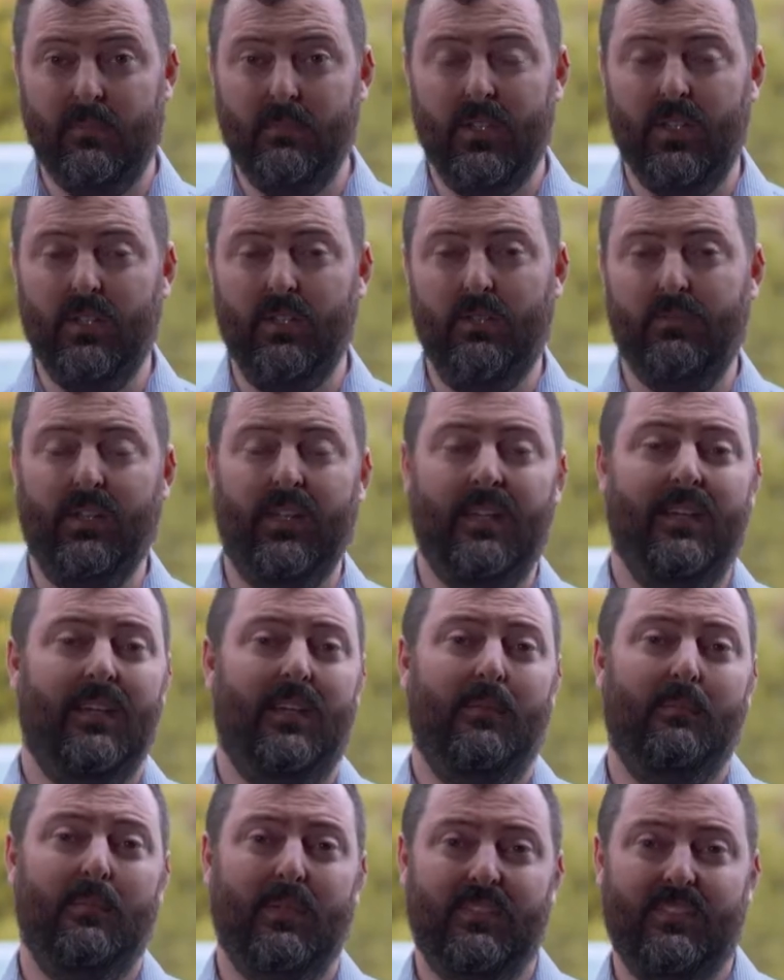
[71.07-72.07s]
manoeuvre,
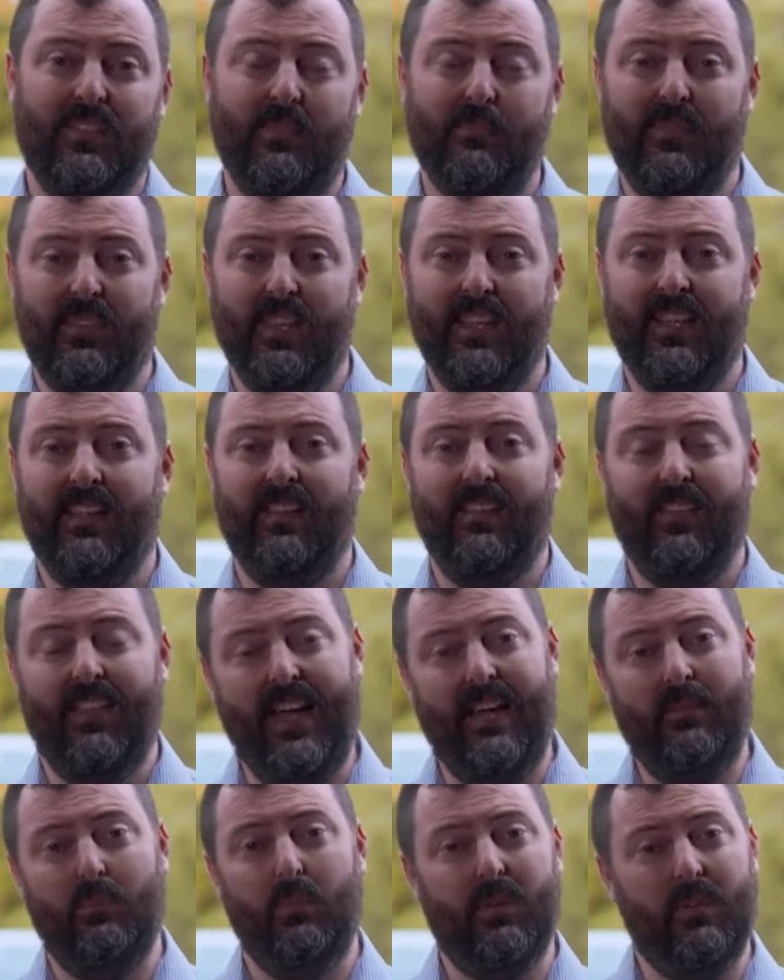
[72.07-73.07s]
but something
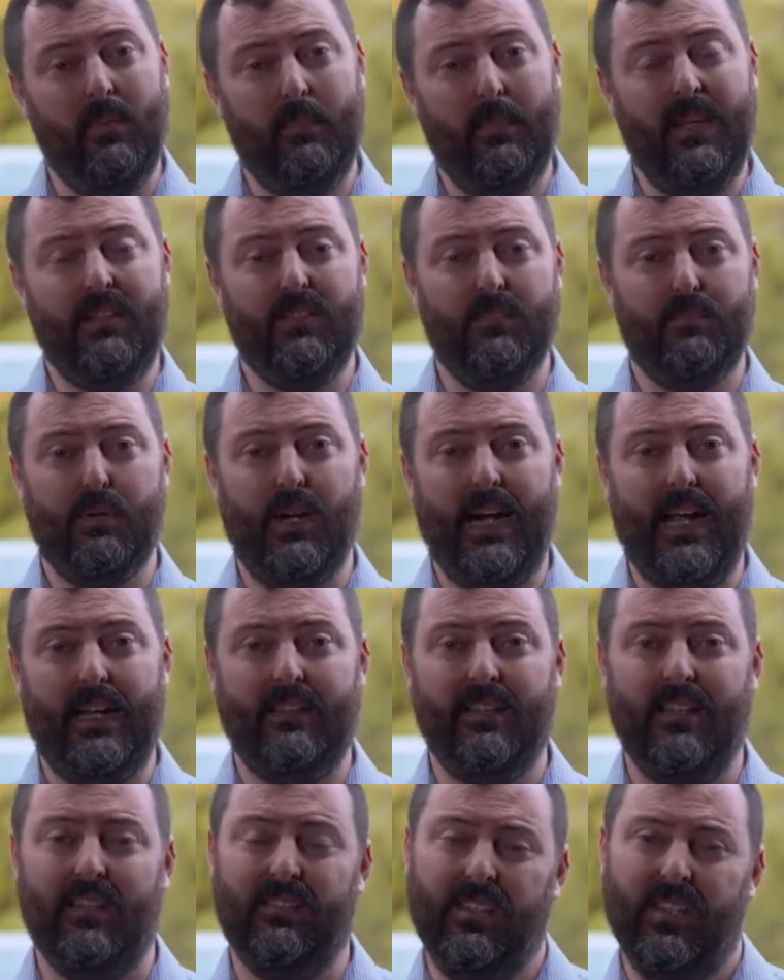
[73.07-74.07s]
that with a bit of
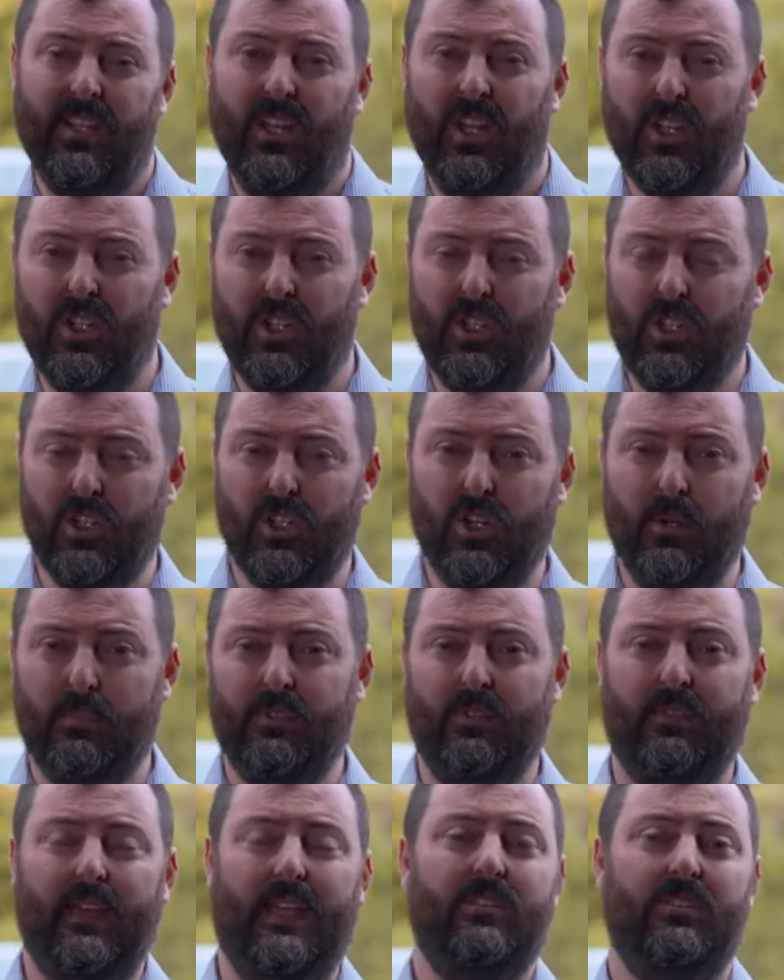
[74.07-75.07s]
practice and good
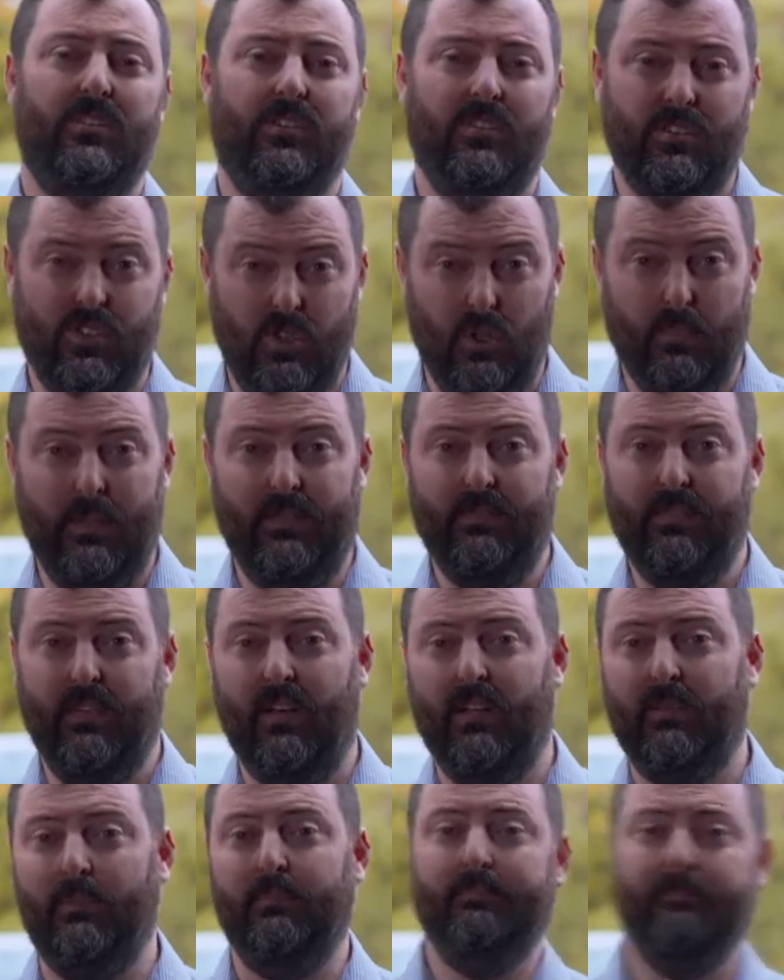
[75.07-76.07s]
observations you'll be
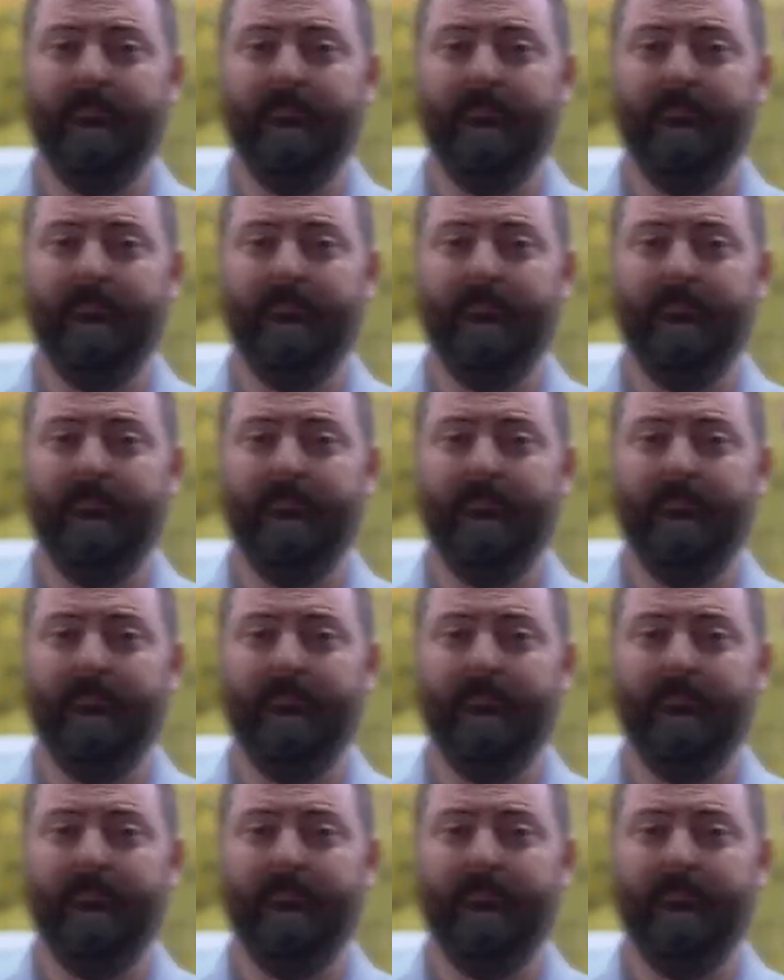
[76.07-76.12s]
fine.